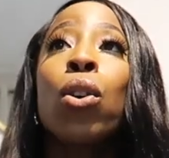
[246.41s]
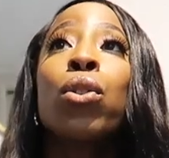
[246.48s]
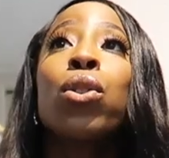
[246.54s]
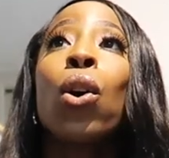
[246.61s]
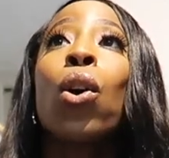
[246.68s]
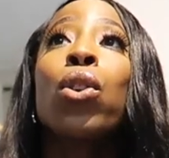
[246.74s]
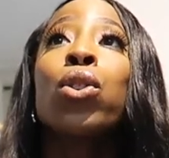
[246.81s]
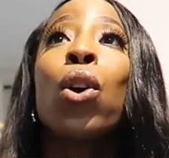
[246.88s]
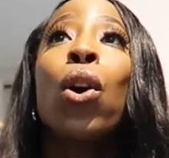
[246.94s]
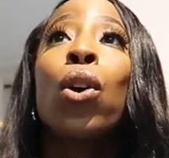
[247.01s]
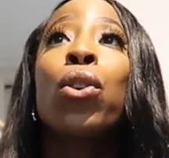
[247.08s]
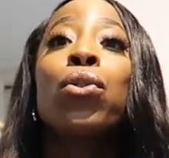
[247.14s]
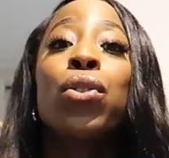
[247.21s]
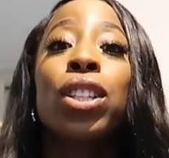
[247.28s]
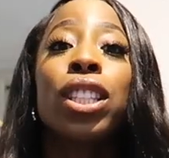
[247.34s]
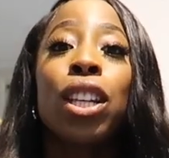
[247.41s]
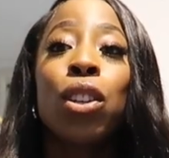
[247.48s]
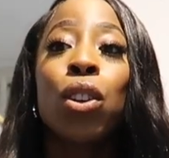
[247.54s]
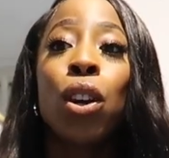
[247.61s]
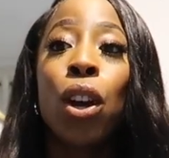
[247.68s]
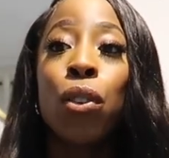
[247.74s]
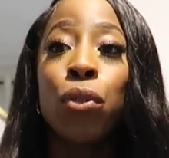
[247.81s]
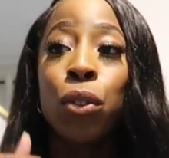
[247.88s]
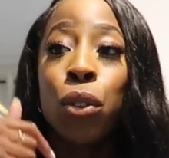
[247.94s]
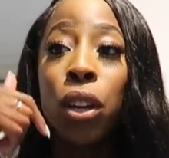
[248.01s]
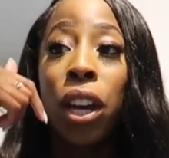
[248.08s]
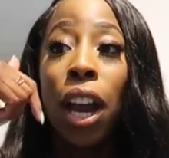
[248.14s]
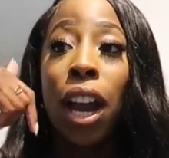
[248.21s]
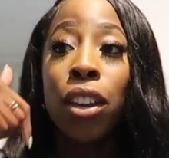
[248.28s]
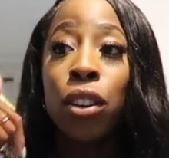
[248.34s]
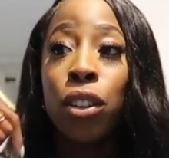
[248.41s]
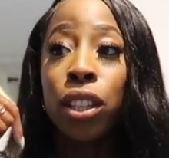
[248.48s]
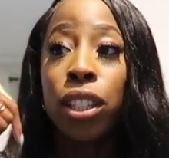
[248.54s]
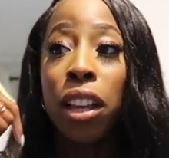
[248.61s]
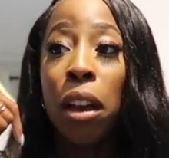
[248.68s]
the, your own things that you're going through and you're just